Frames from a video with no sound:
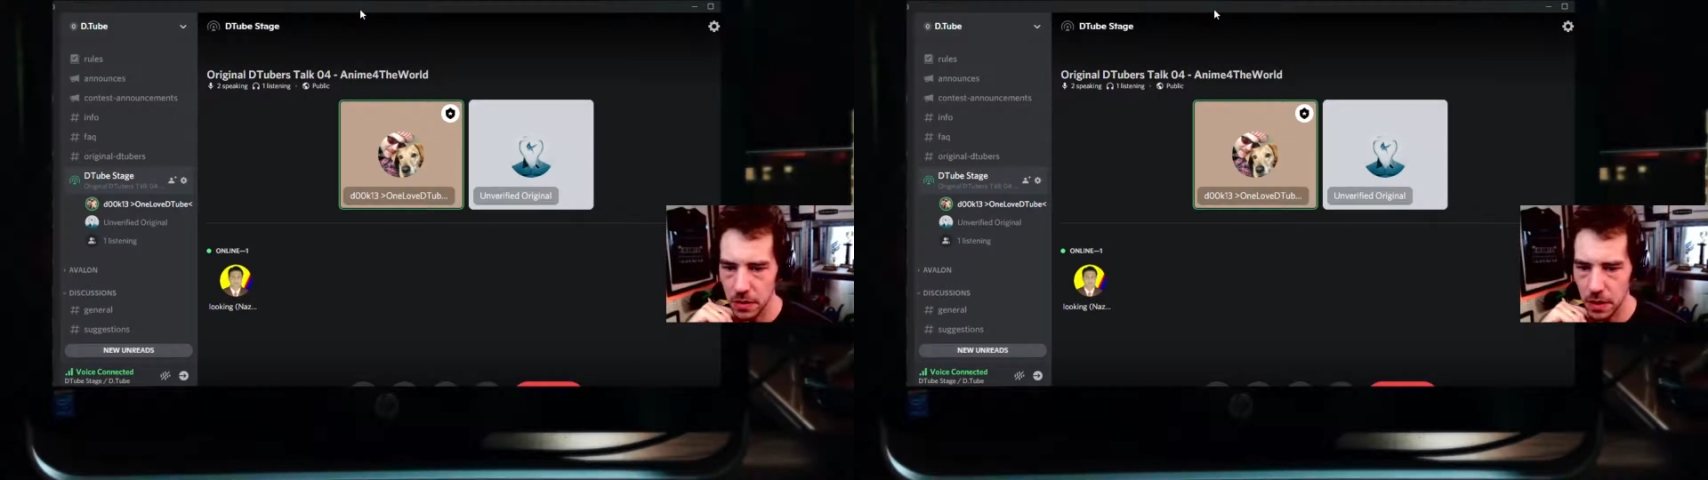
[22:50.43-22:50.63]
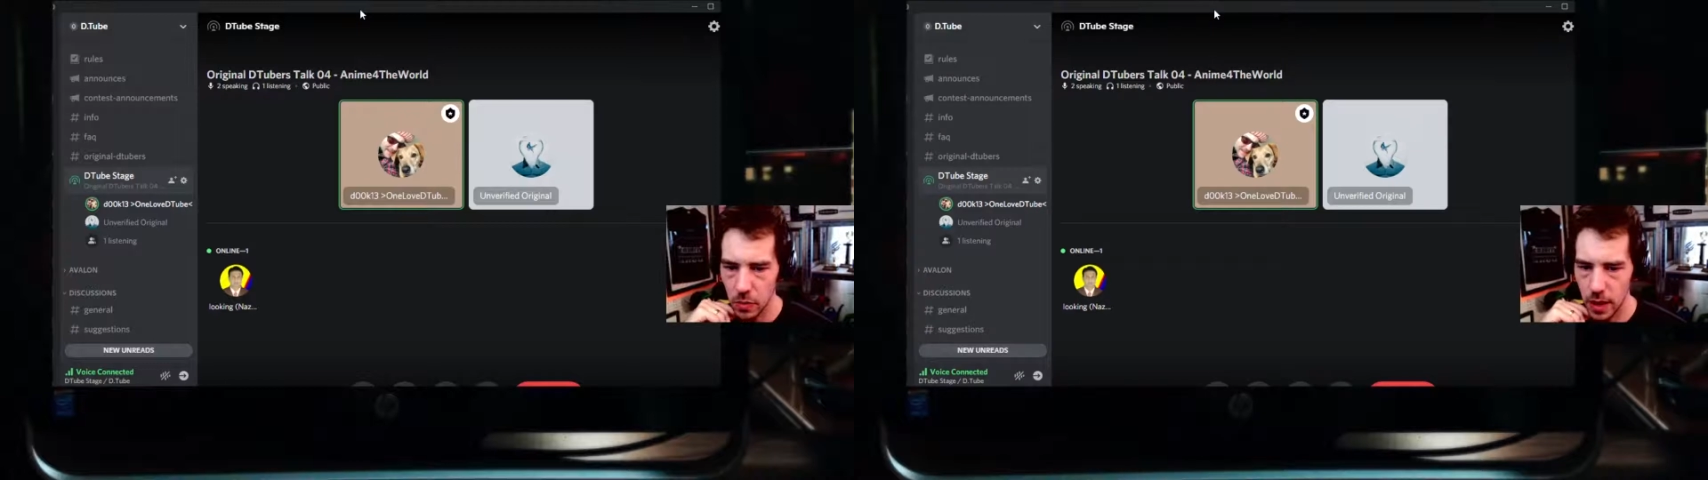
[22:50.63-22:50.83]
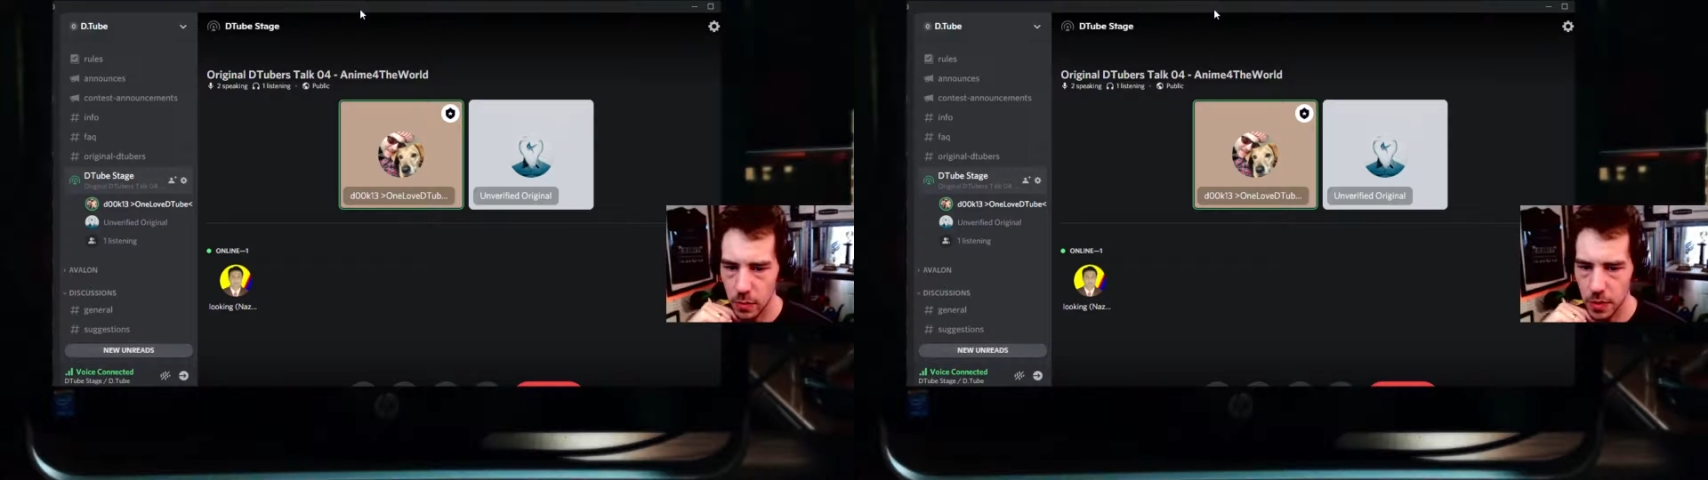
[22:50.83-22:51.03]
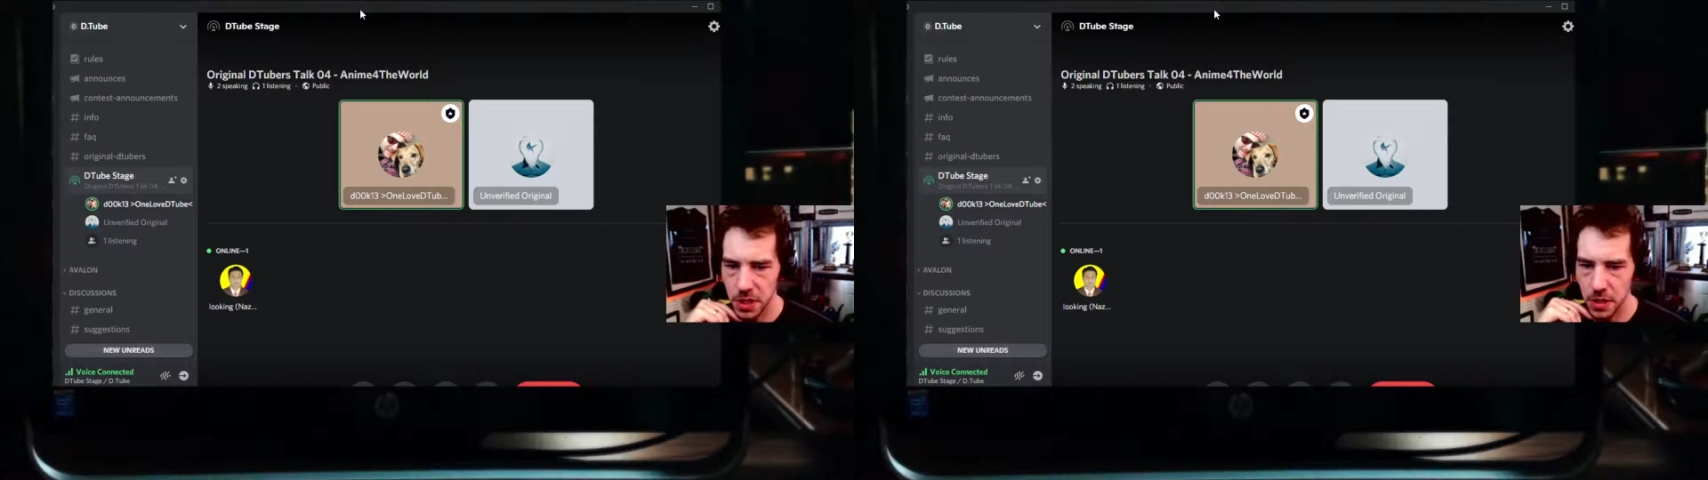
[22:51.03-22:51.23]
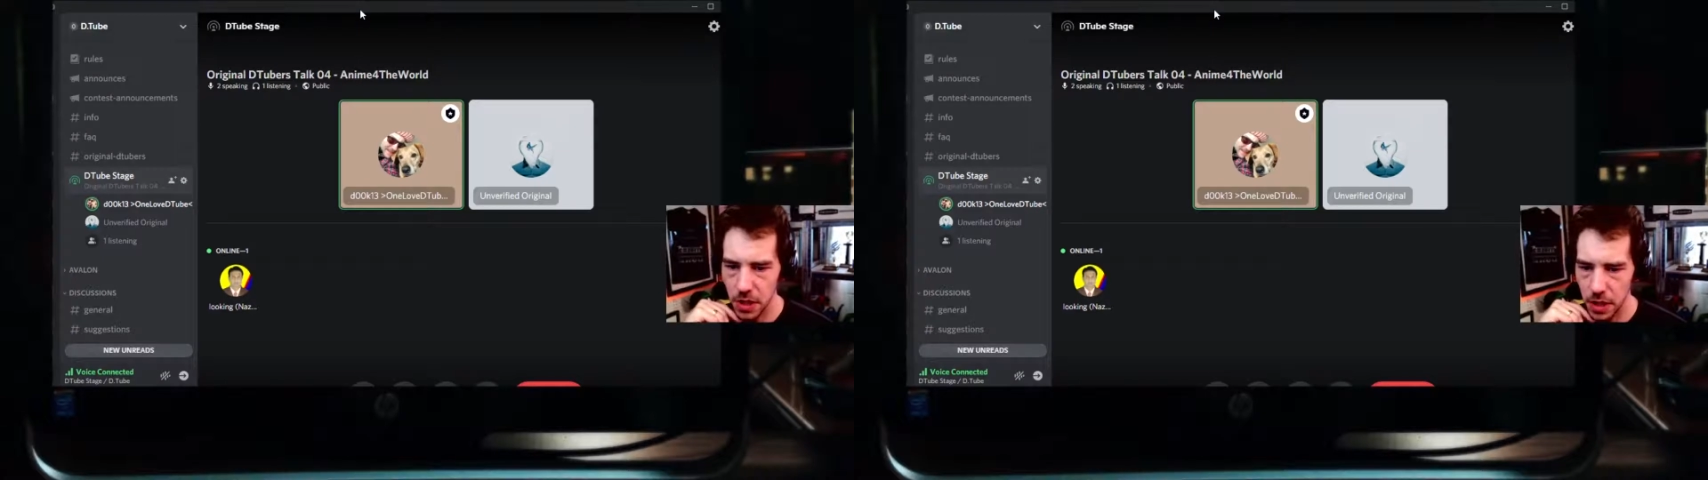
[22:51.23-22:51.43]
a
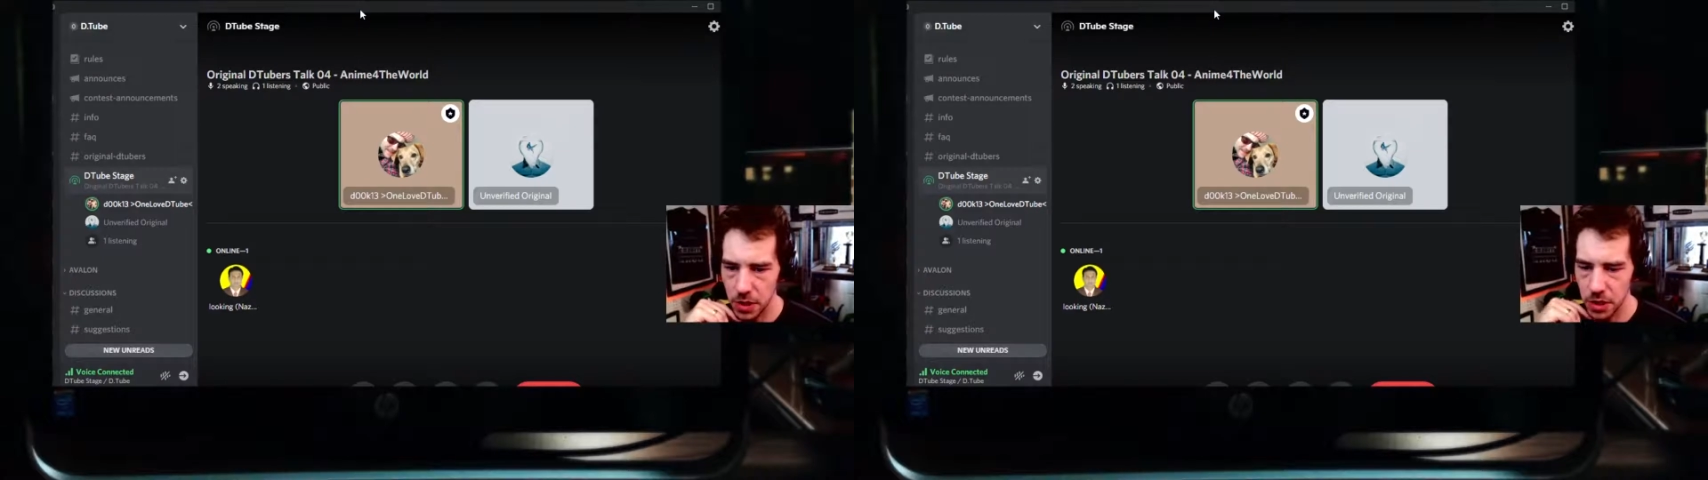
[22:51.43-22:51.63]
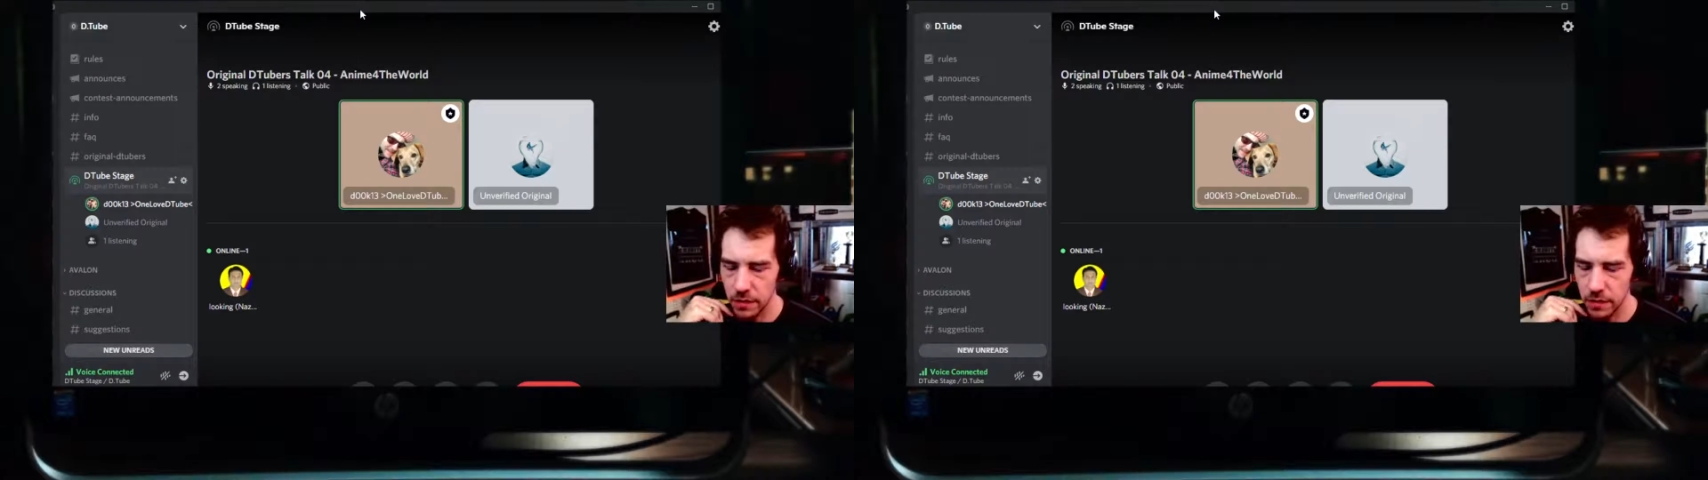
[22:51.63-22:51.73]
representation